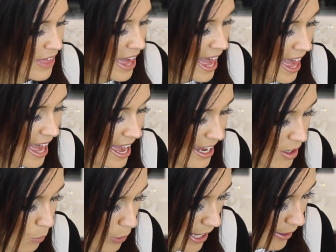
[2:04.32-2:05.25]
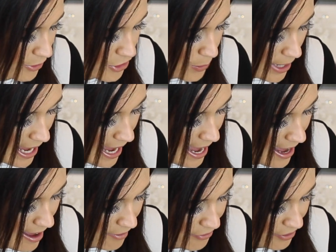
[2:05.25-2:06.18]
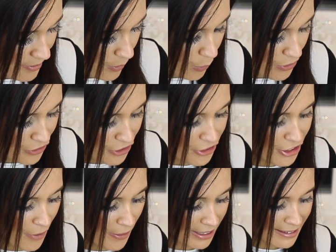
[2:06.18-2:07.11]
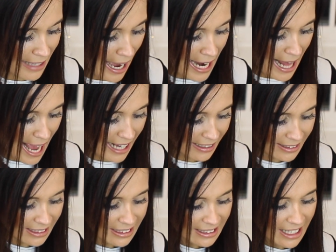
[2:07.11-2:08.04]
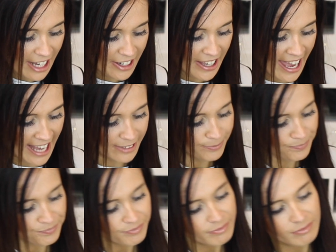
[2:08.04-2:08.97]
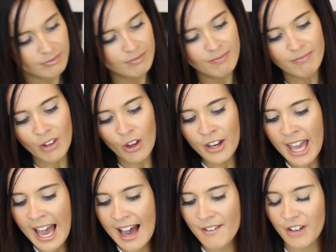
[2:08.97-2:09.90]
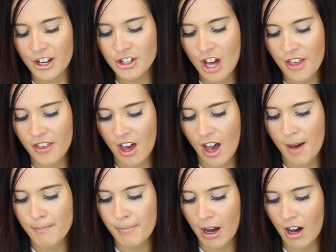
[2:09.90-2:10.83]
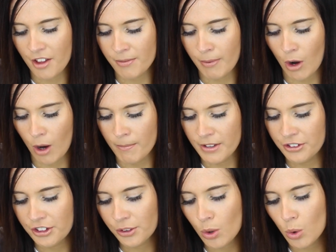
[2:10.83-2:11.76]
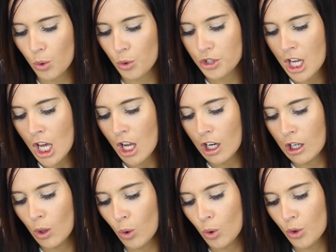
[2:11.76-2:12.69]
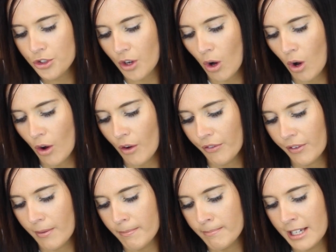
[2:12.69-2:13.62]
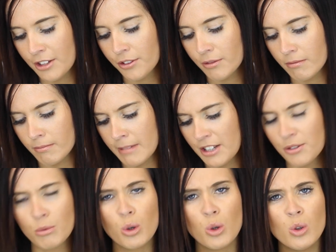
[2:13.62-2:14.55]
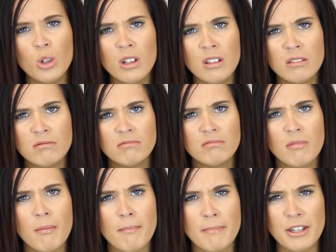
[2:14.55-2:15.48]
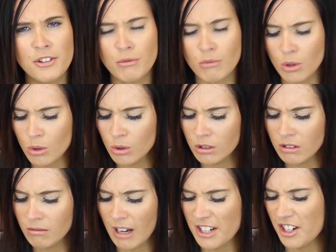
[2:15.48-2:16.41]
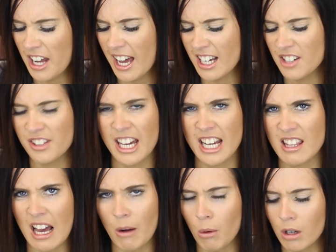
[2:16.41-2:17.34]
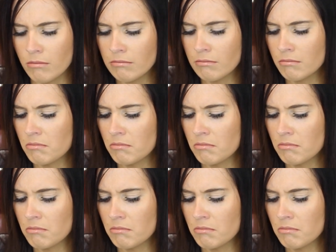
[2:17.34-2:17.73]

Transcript: Then, what else do I have? Oh, this is so exciting. Okay, I have another bath bomb. This is called Lord of Misrule. I don't know how you say that one.